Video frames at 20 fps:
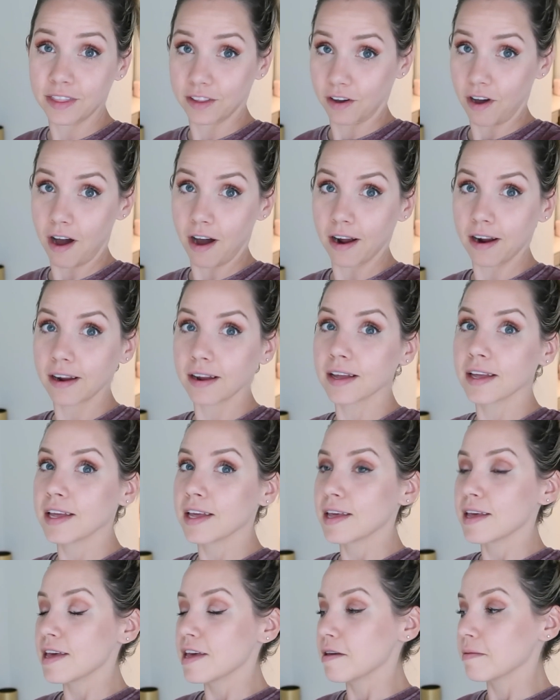in the car
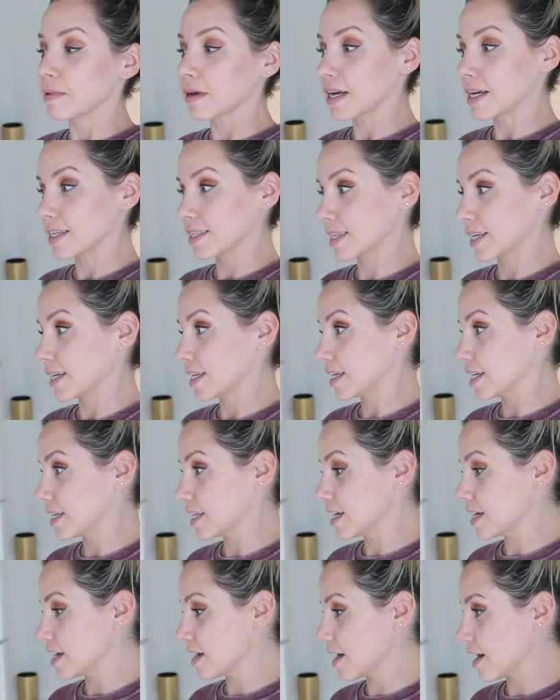because they need
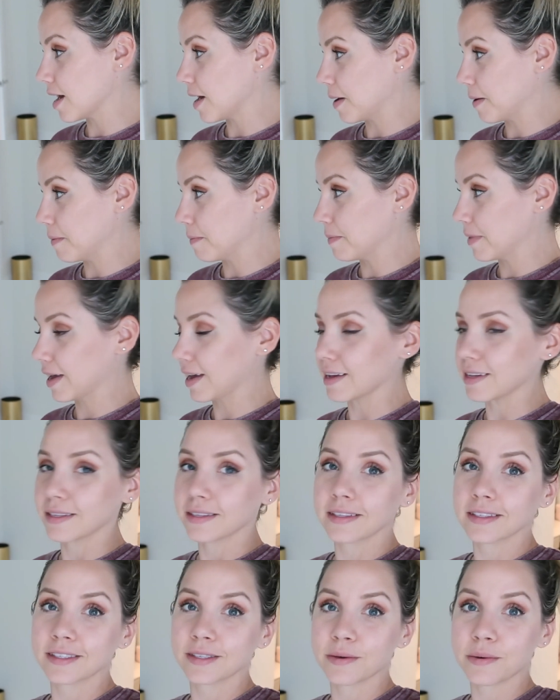it. Um, but yeah,
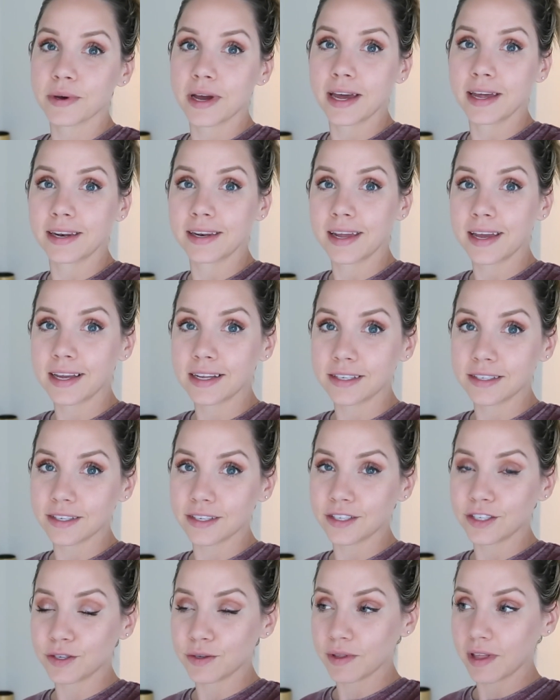let's go ahead
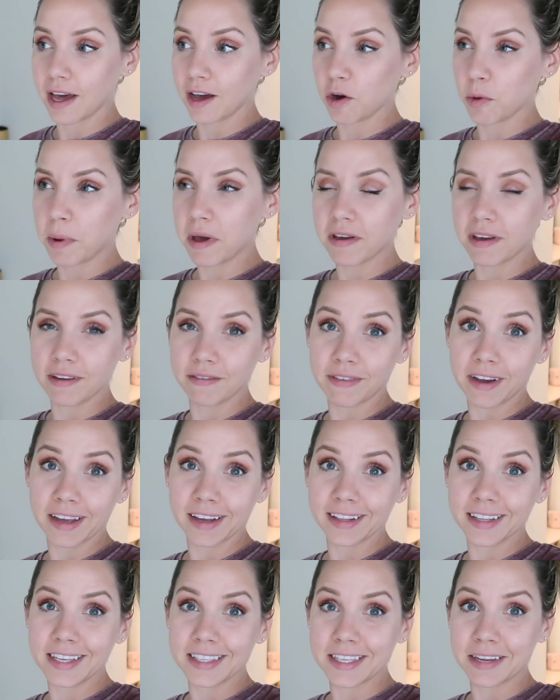and do that. I hope I can
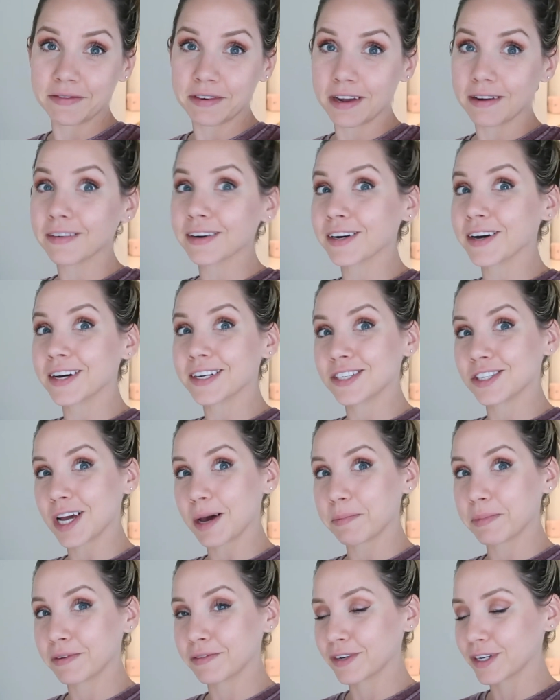find cleats. I've never gone
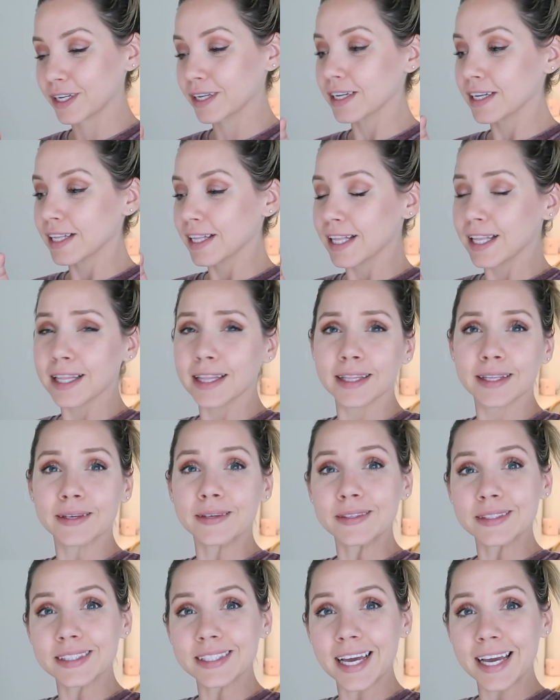shopping for
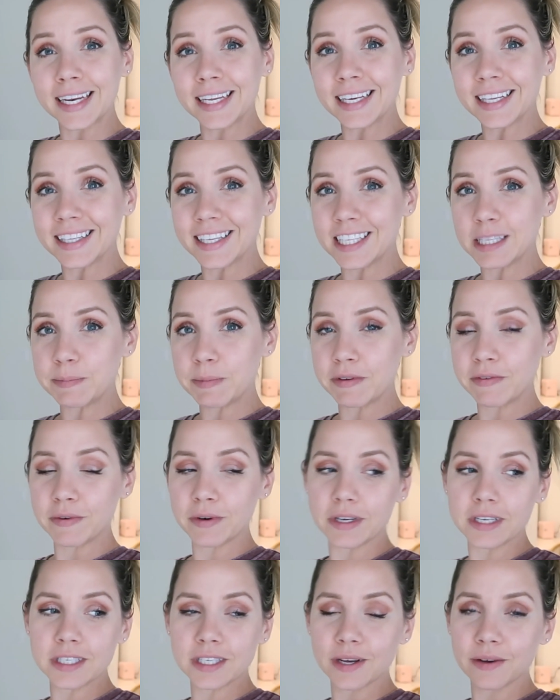little tiny cleats
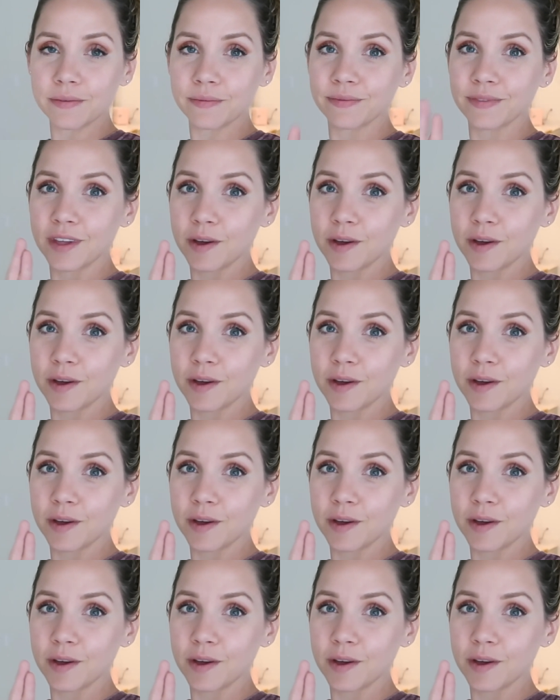before, so